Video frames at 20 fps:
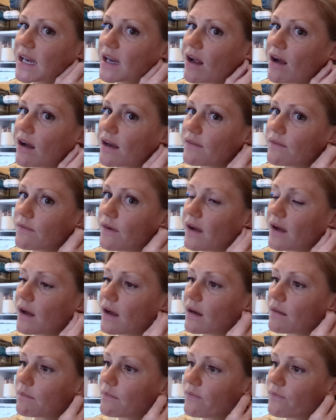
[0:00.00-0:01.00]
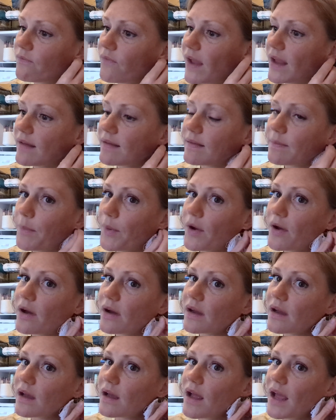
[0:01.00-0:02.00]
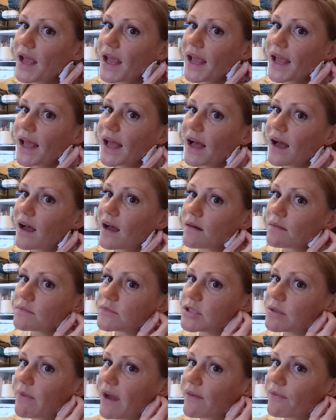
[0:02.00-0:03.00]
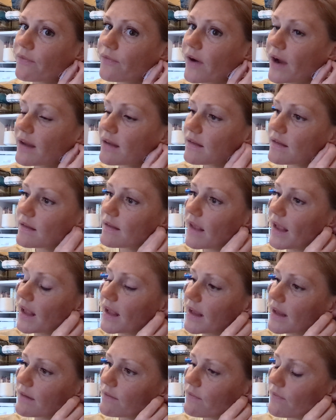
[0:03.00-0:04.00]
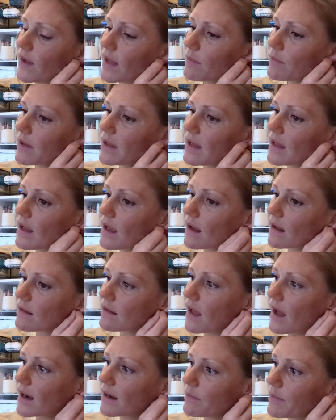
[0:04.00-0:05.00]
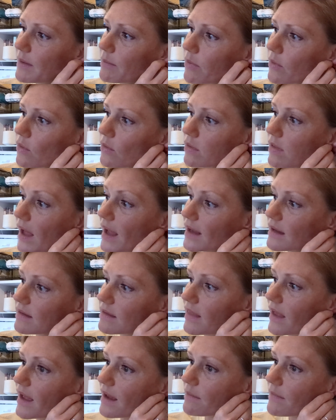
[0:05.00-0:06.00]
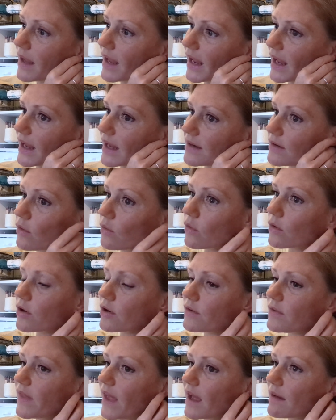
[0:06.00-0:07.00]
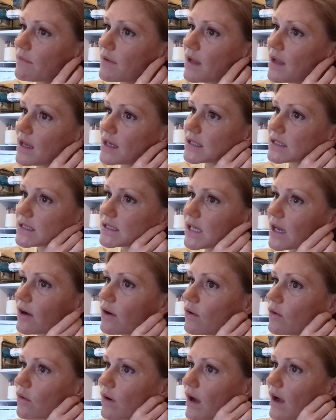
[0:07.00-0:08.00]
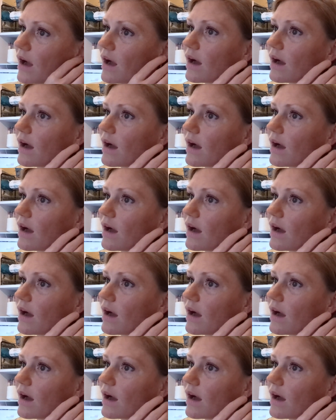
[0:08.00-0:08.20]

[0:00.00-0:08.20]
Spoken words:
it on Facebook, to my friends and family, a lot of people liked them and ordered them. So